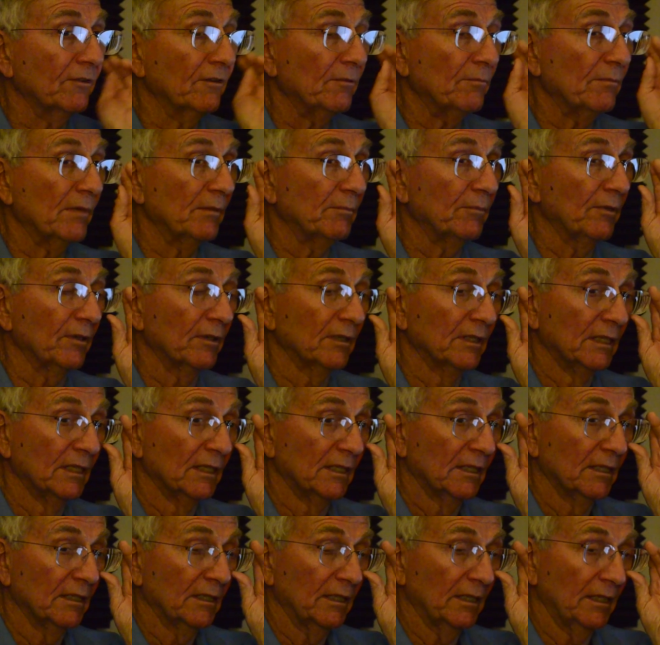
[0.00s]
you remember,
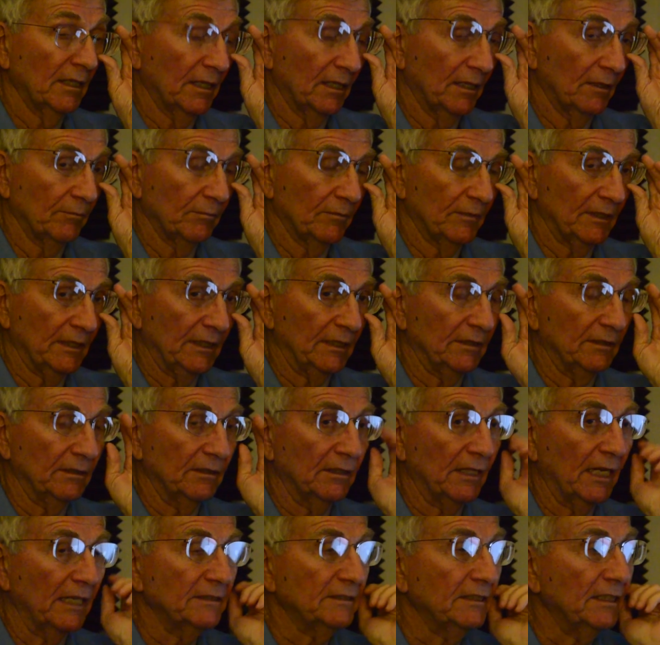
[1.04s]
in
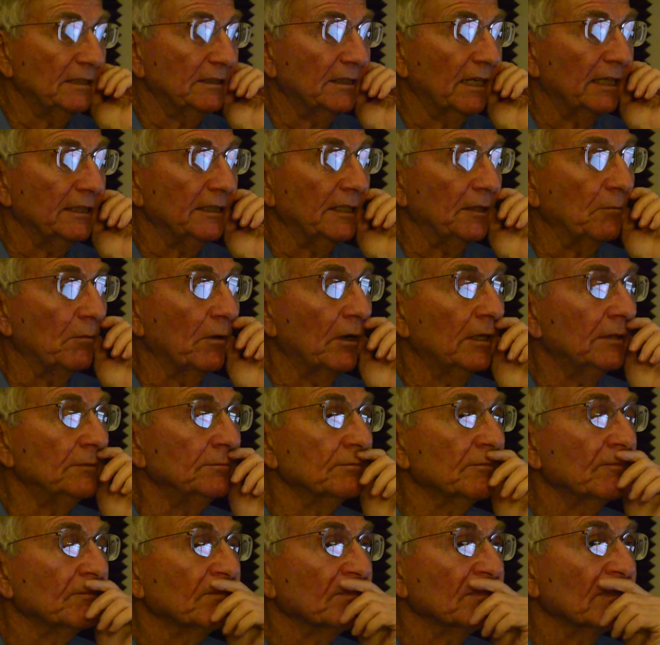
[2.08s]
1991,
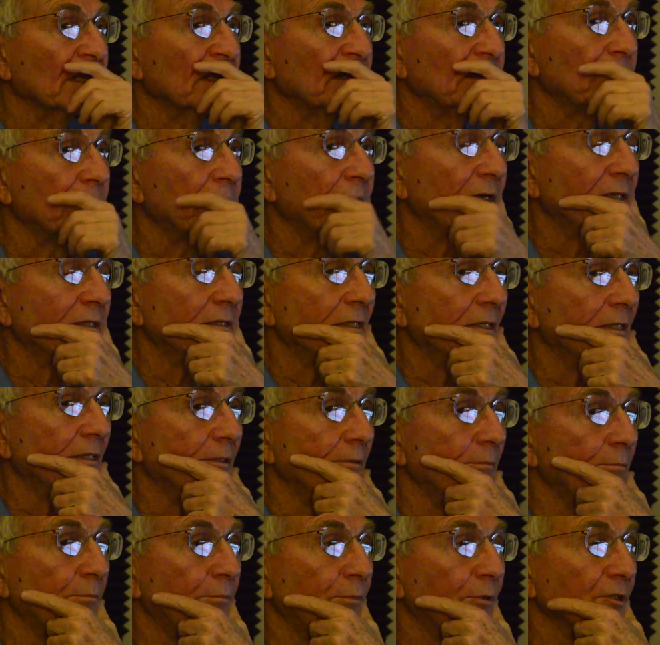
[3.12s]

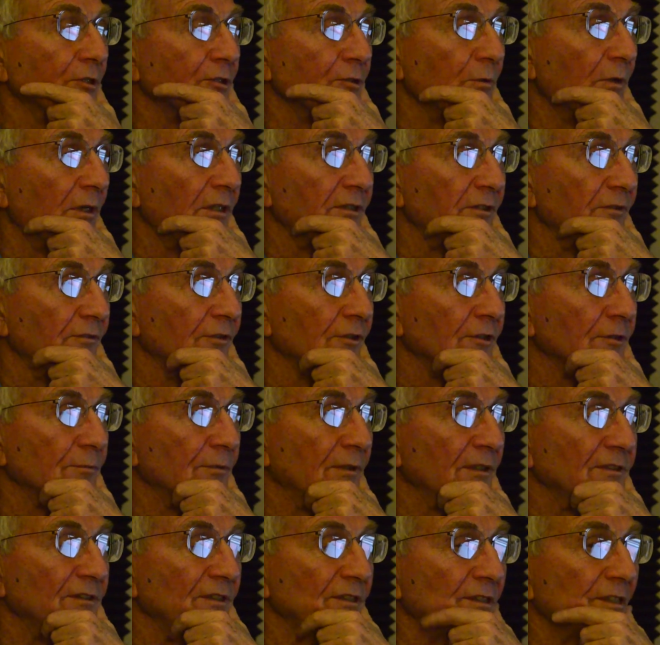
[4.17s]
when Bush won, the first
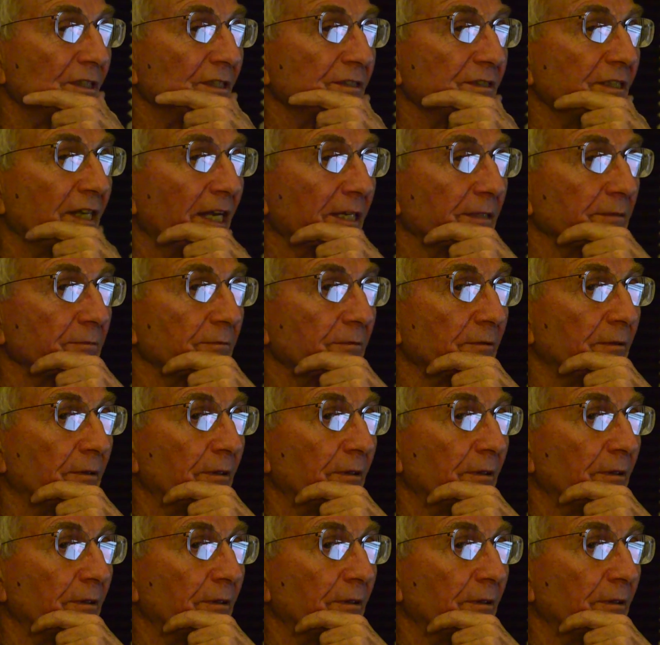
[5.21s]
president attacked